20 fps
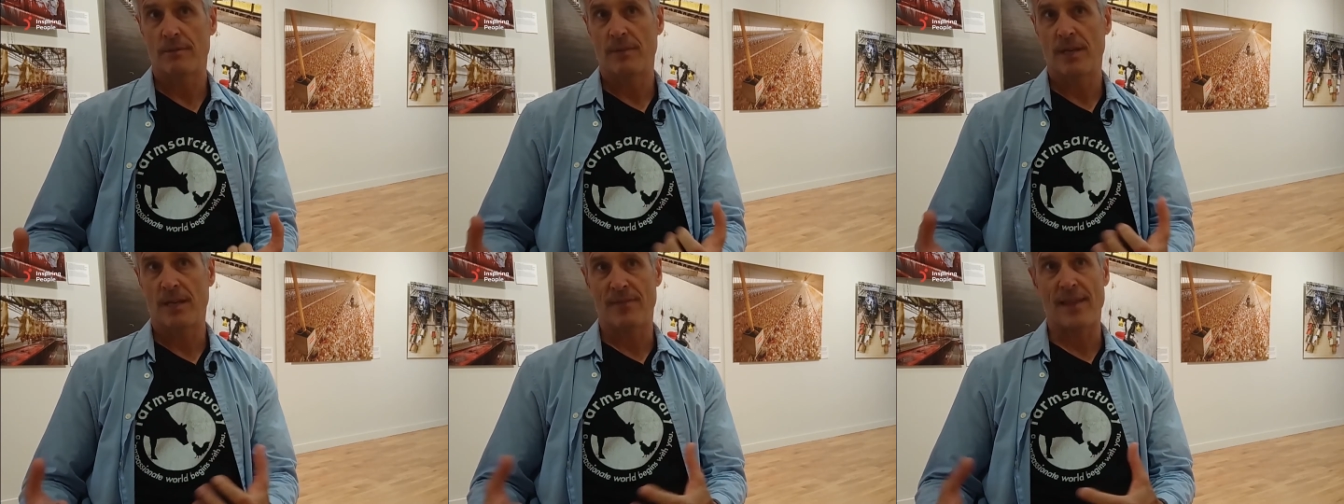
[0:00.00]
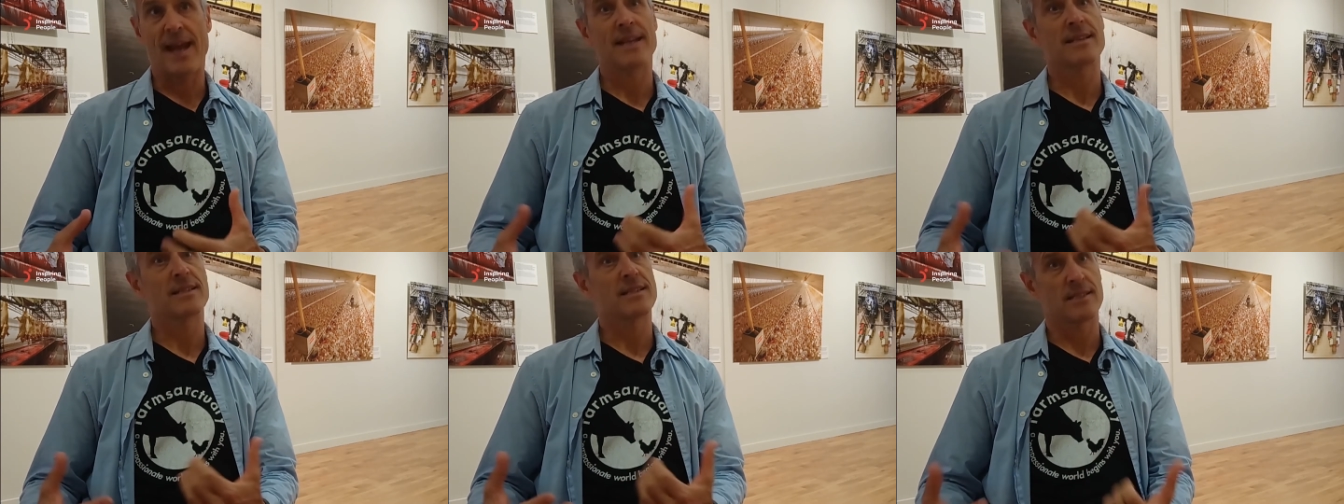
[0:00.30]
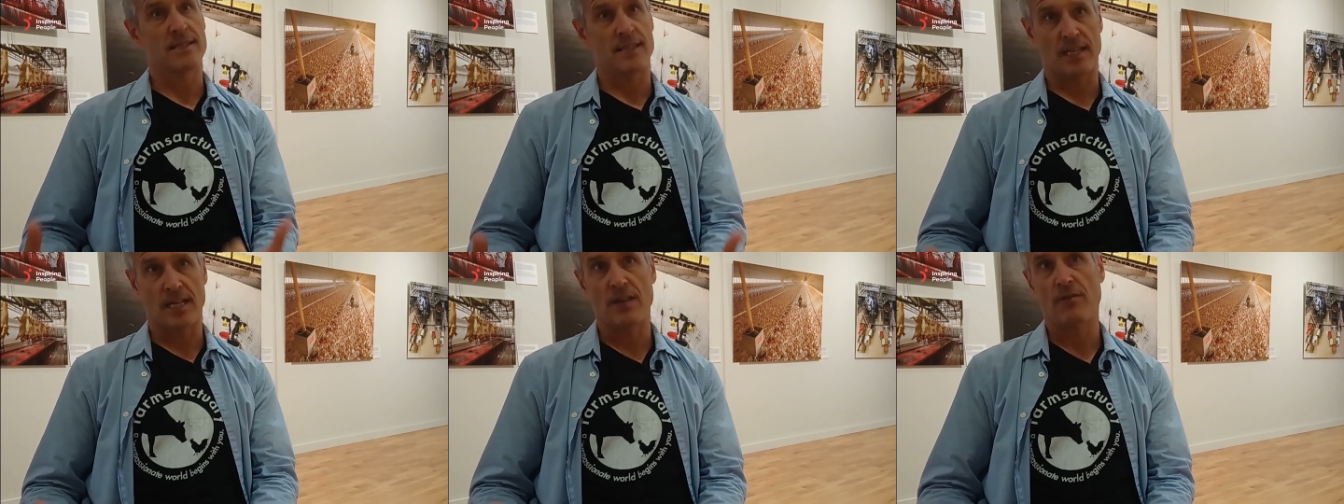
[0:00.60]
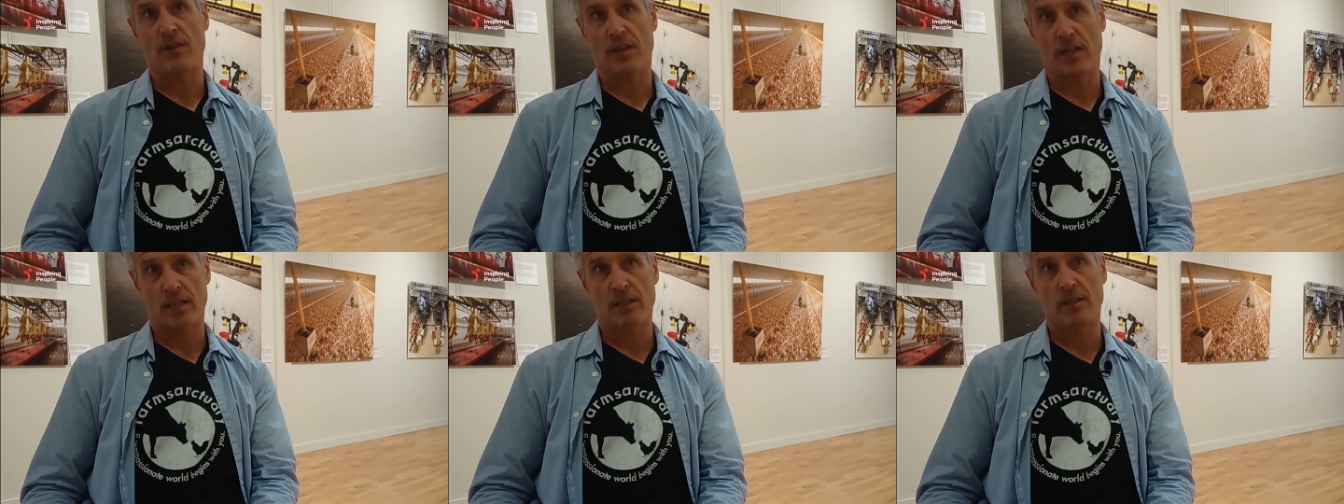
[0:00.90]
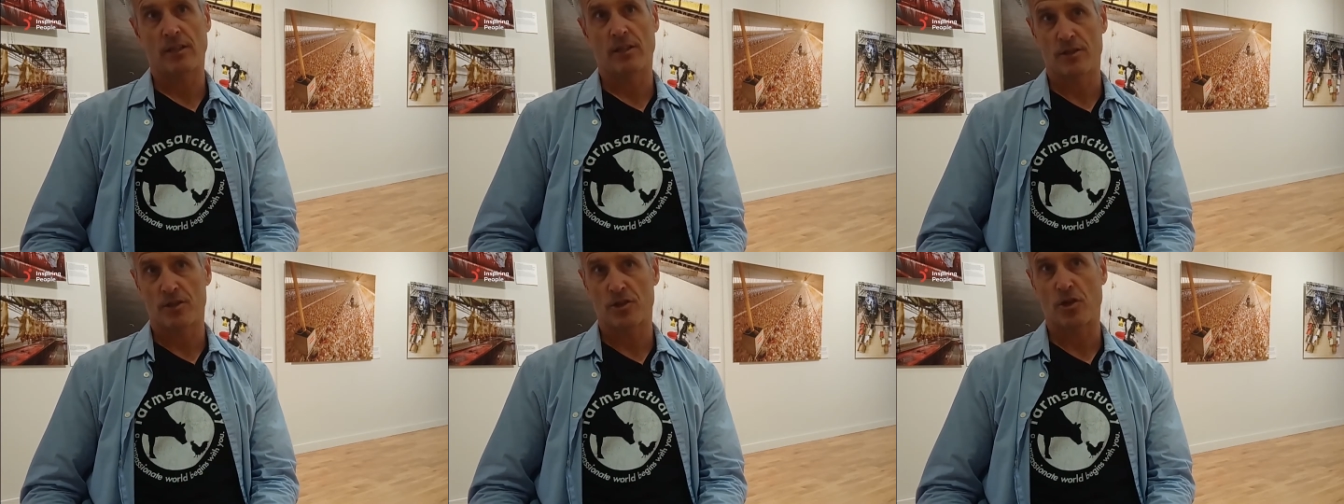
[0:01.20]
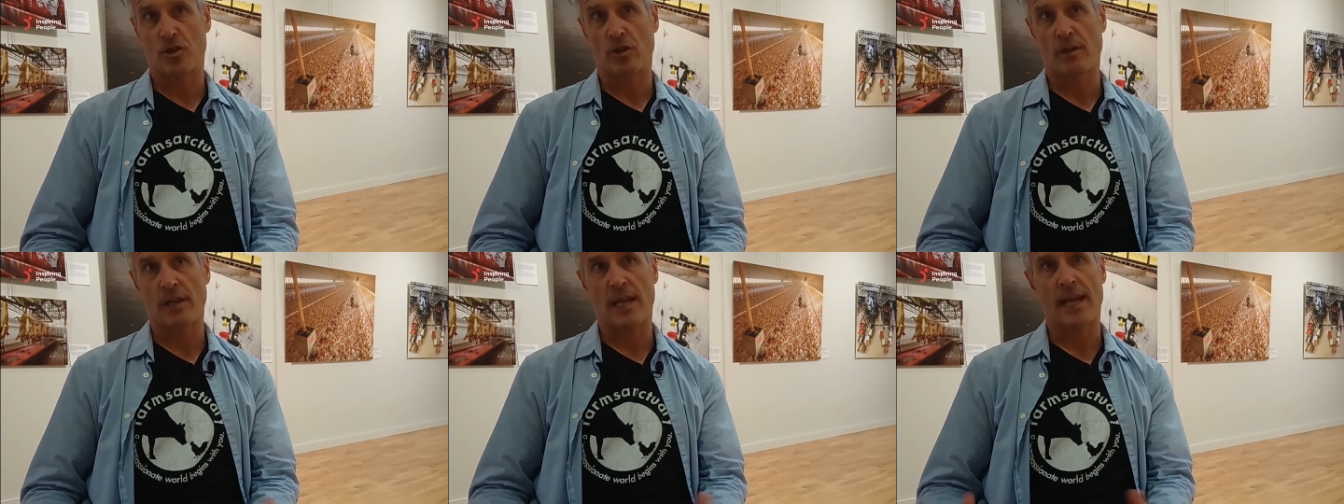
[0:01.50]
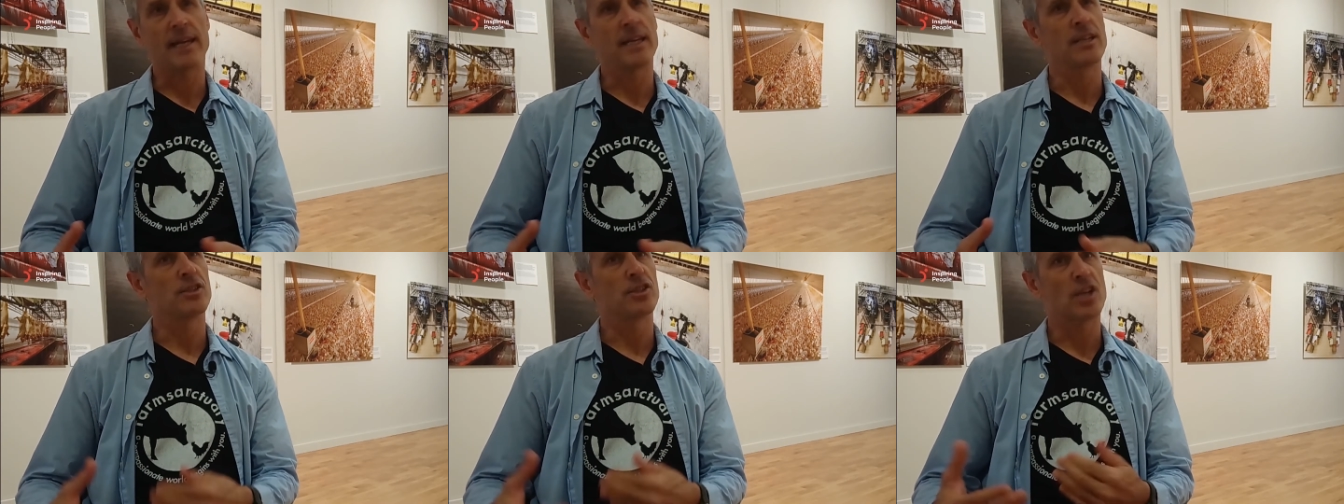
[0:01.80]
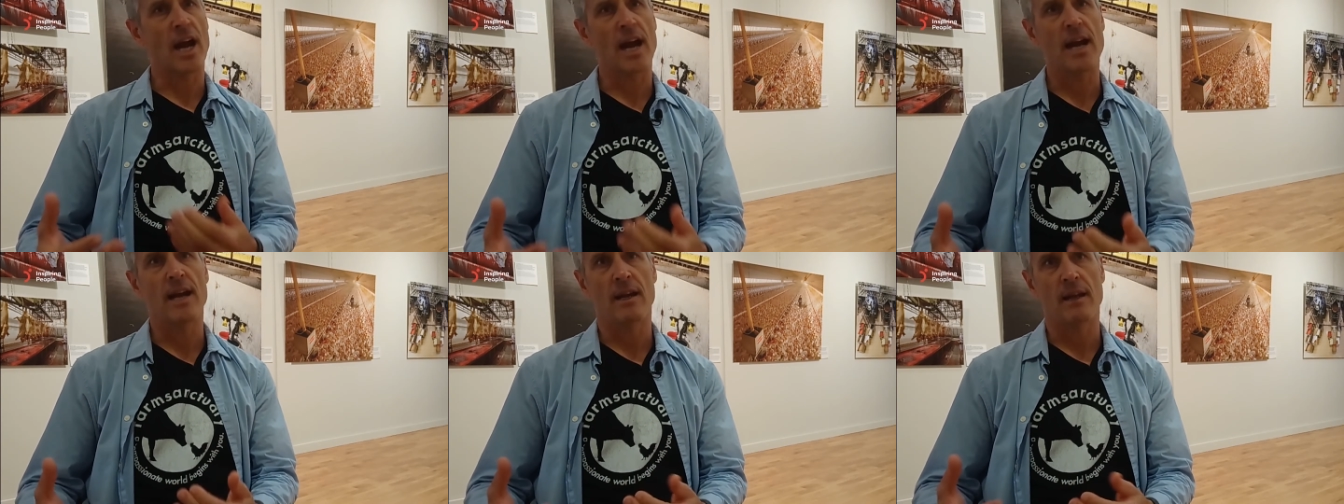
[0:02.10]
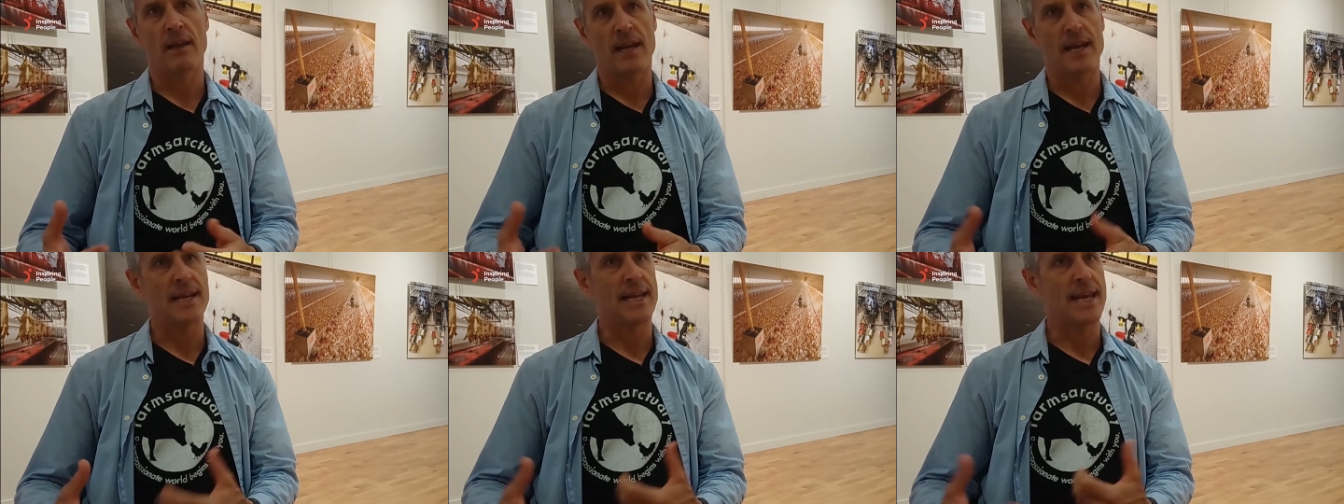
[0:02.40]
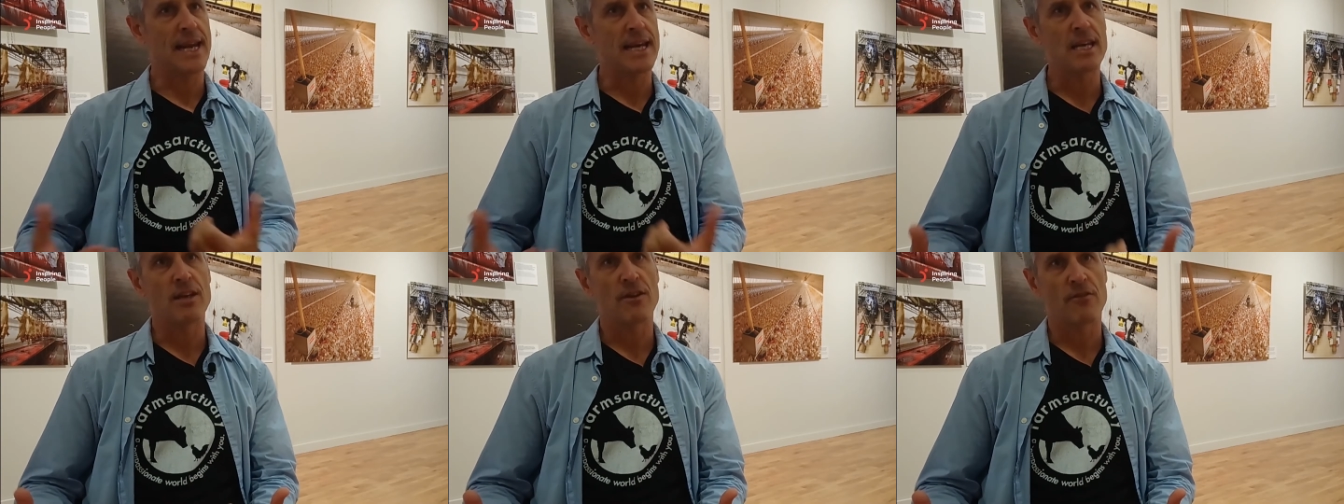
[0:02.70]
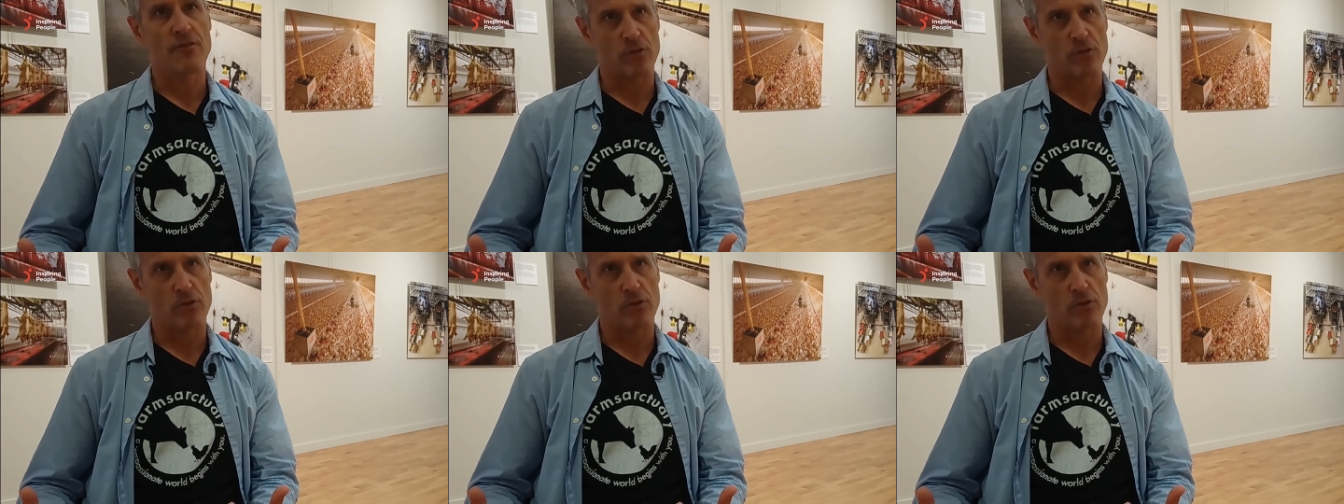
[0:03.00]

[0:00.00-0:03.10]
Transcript: and that is a significant concern, like in China and India, for